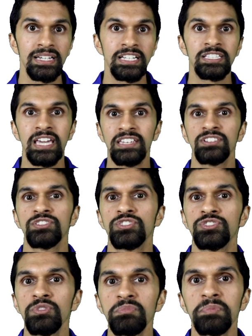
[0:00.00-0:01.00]
is getting
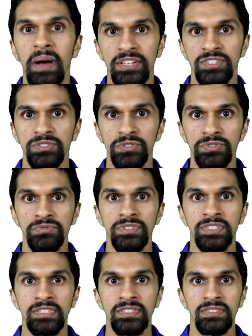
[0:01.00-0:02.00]
consumed by solution
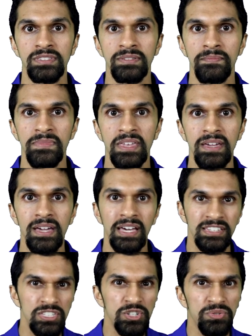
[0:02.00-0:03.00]
resistance.
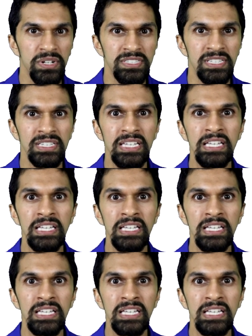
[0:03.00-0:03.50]
And this creates an